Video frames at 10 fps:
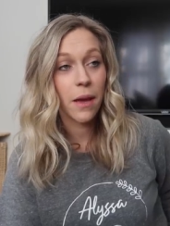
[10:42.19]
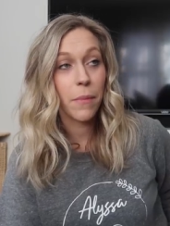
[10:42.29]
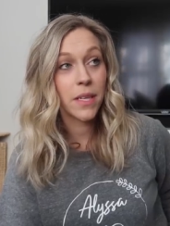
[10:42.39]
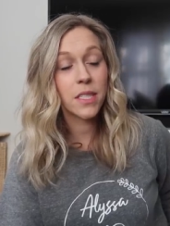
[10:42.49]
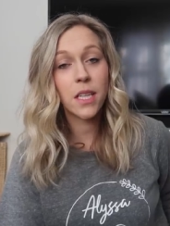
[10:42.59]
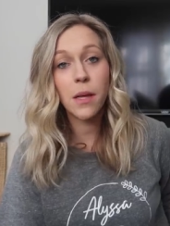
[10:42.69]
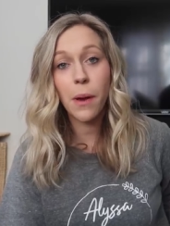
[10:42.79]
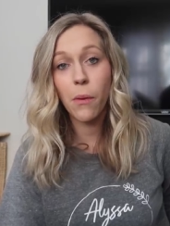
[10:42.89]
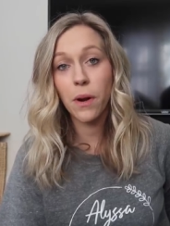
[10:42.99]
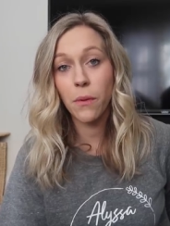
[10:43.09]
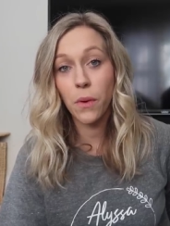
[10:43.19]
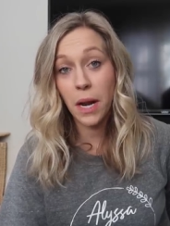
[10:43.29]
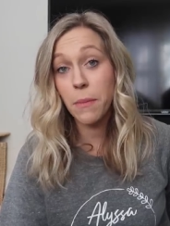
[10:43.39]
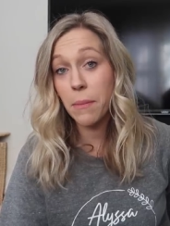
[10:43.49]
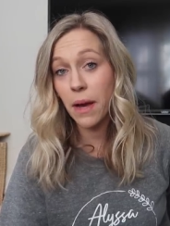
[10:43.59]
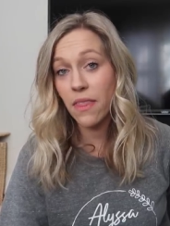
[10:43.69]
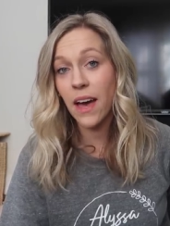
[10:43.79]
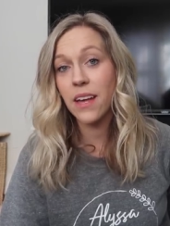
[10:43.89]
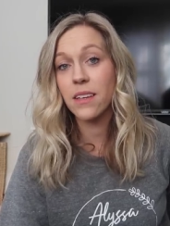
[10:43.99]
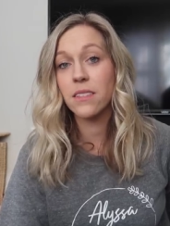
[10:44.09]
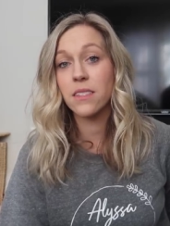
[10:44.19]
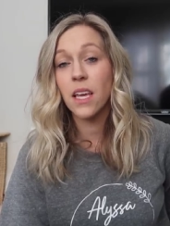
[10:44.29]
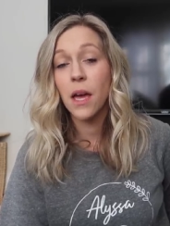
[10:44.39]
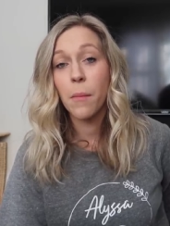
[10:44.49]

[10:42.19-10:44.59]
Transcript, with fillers: And basically by what, what I mean by that is